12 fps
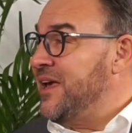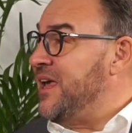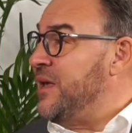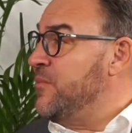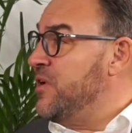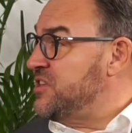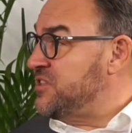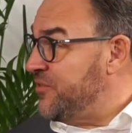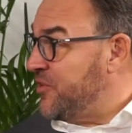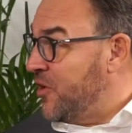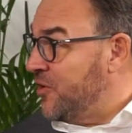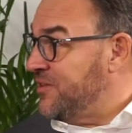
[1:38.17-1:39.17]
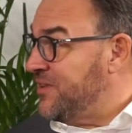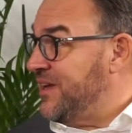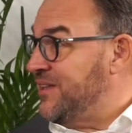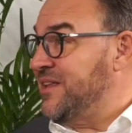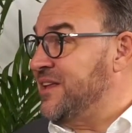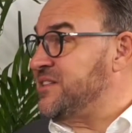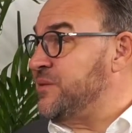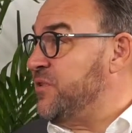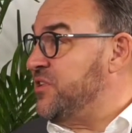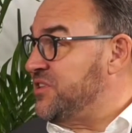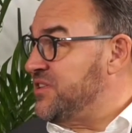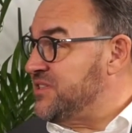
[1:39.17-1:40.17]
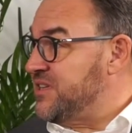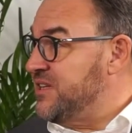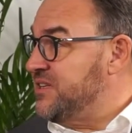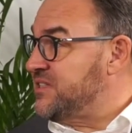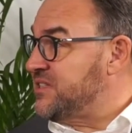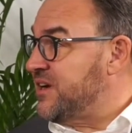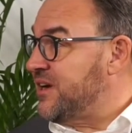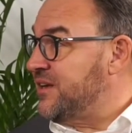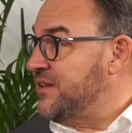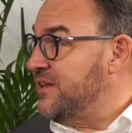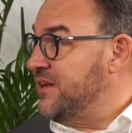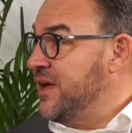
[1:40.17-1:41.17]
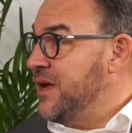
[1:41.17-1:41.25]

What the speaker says: immersive content and exhibitions inside.